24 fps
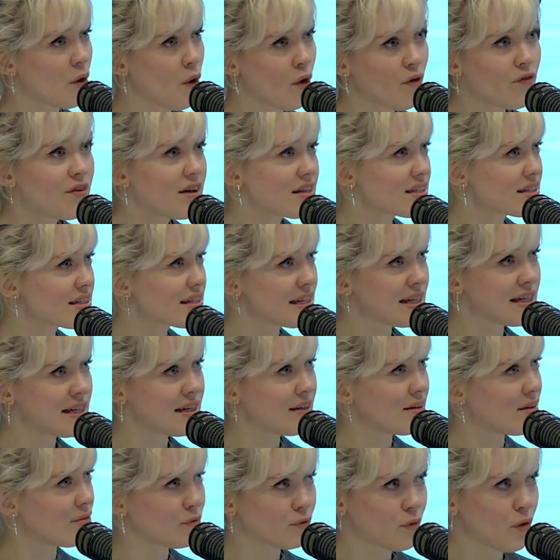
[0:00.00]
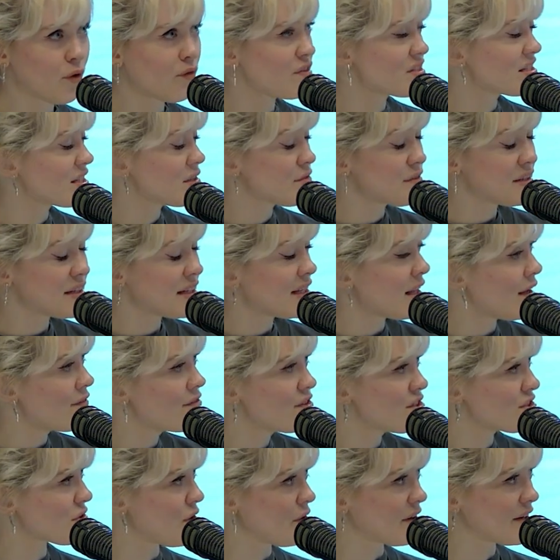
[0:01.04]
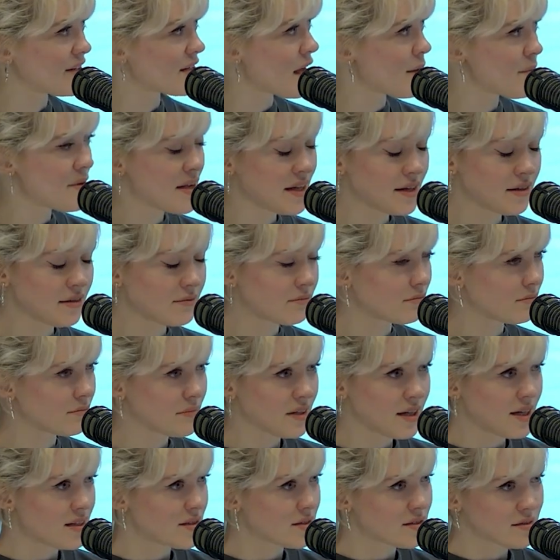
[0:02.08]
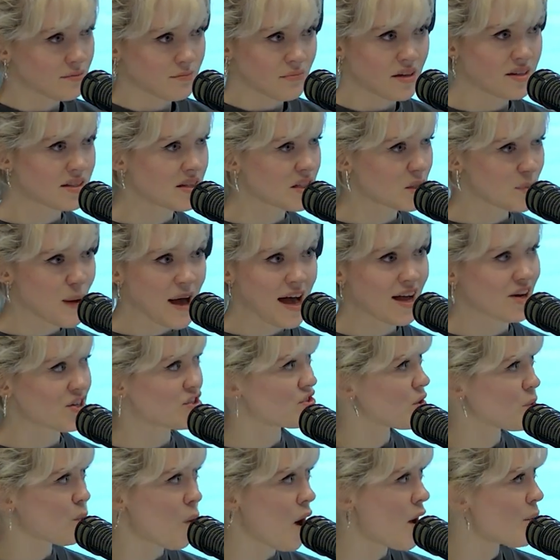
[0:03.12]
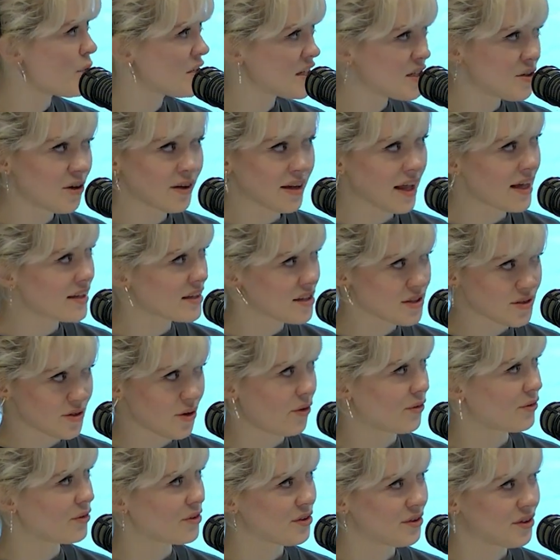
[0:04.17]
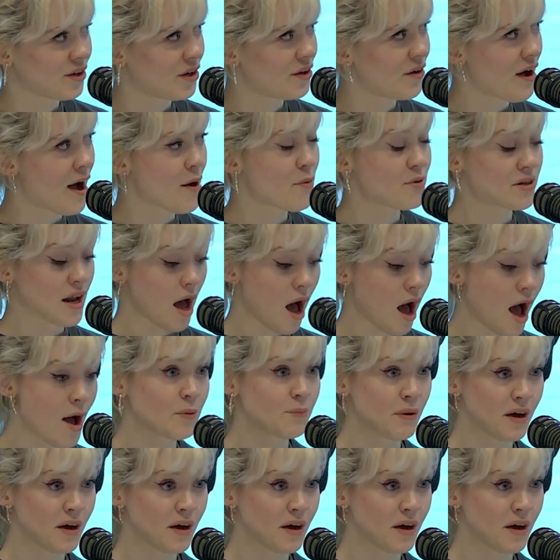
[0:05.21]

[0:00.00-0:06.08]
obviously, obviously, really loved the song. I mean, it's it's a smash. So why would he not like the song? You know, I would I would